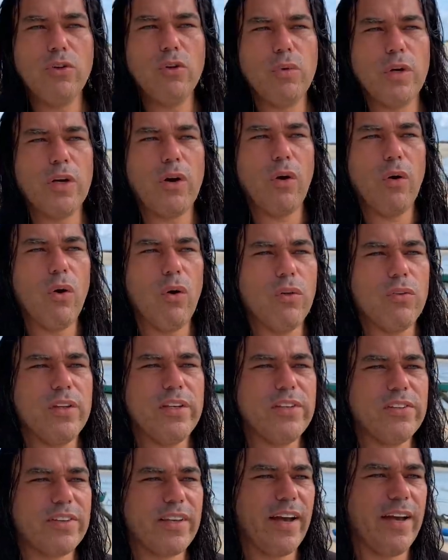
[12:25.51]
doing all
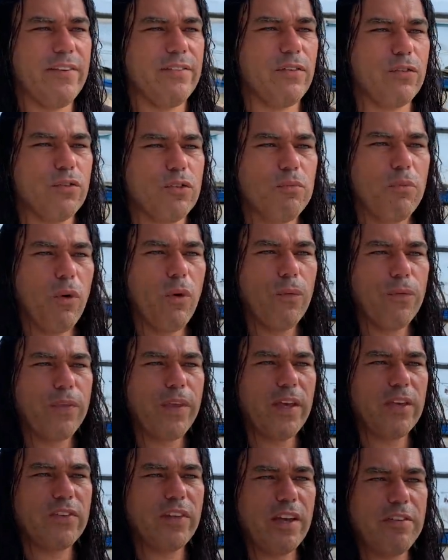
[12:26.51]
these kinds of small
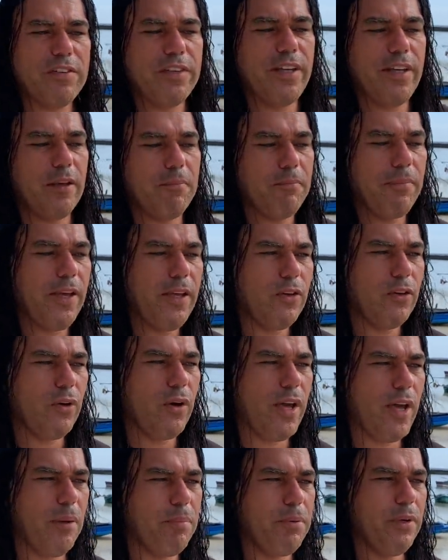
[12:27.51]
things every day that make you
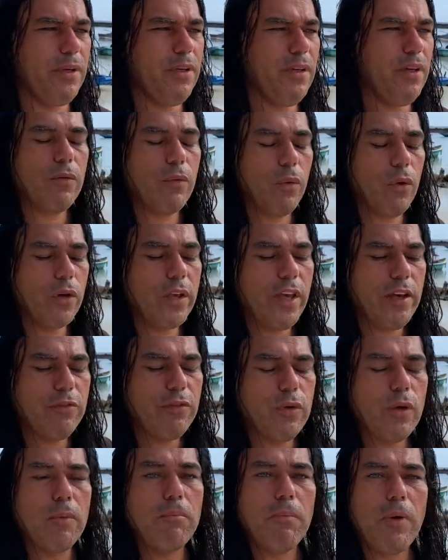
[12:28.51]
happy will give
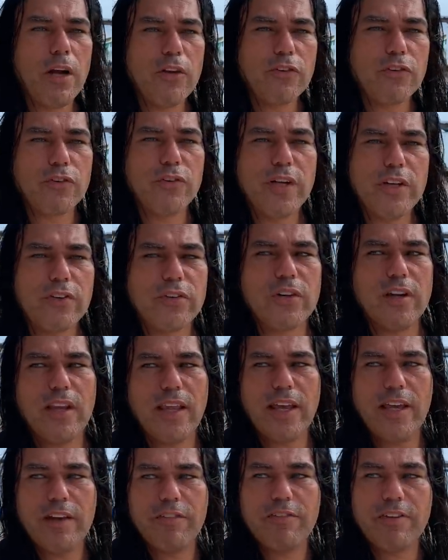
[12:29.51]
you a much richer
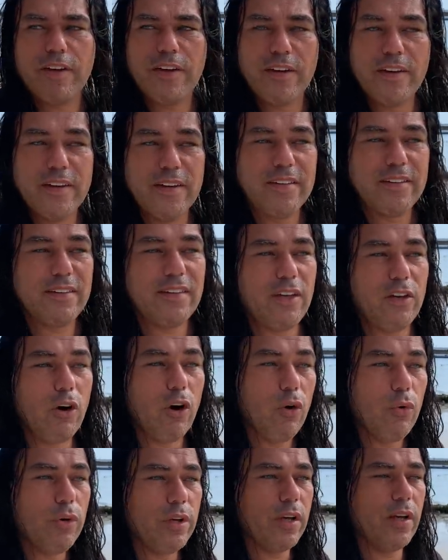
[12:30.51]
life than
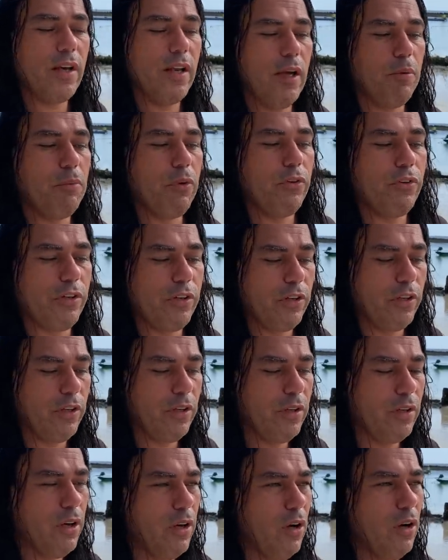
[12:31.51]
owning a
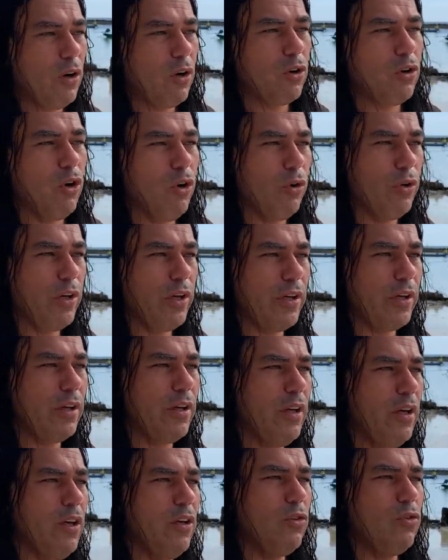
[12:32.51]
Lamborghini or owning
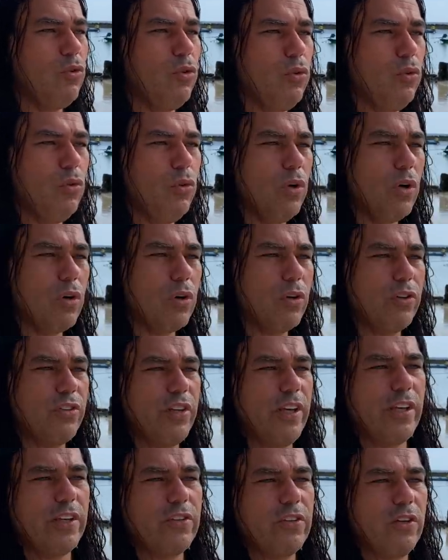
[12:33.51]
two or
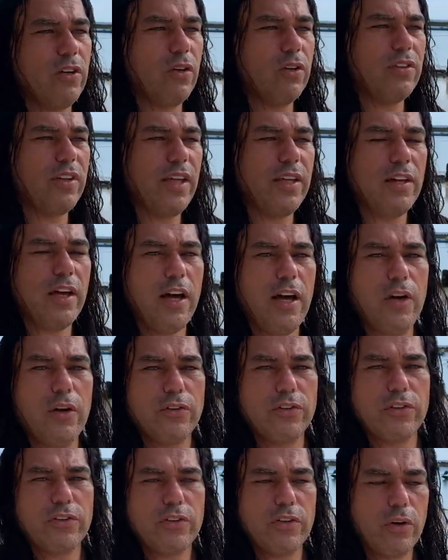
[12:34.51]
six or ten
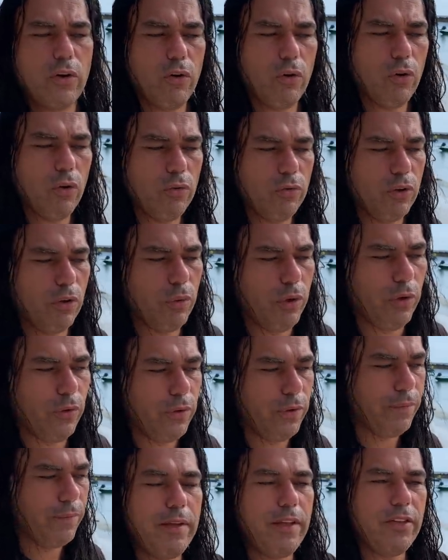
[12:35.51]
houses all over the world.
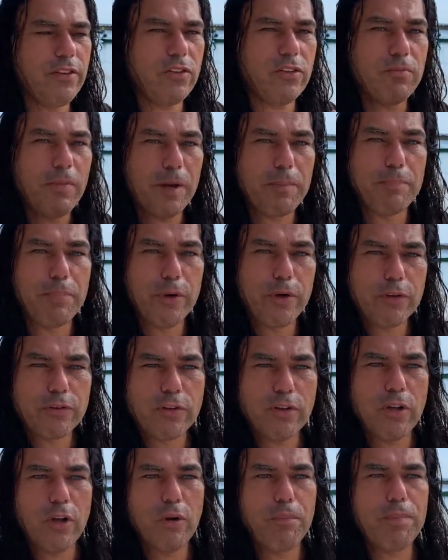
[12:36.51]
This is my
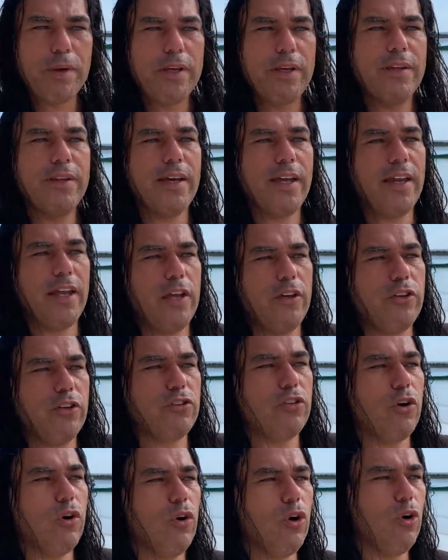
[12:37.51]
personal opinion, and I
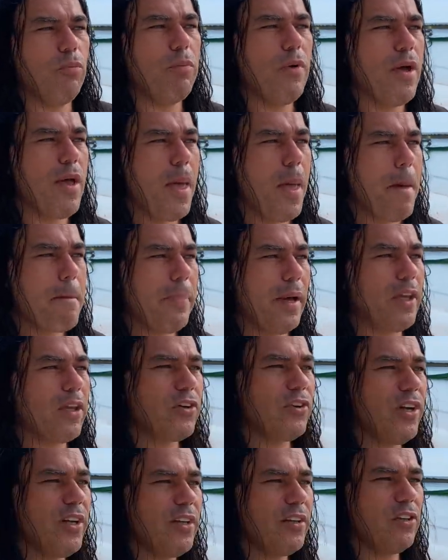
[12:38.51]
just hope by
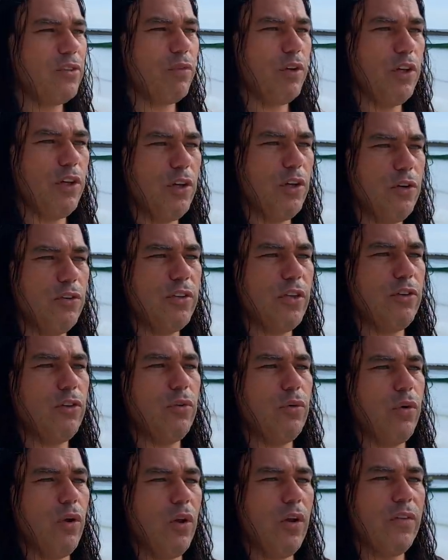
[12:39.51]
creating these videos that you
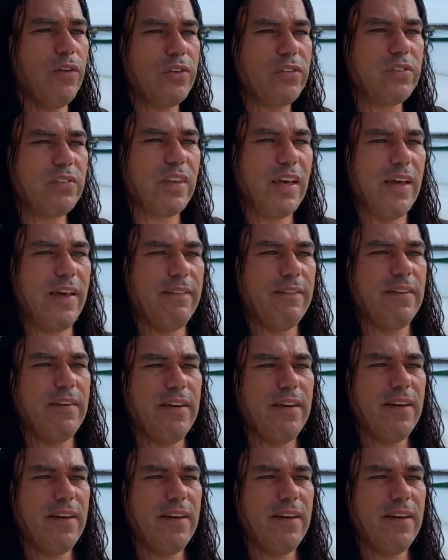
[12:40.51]
will understand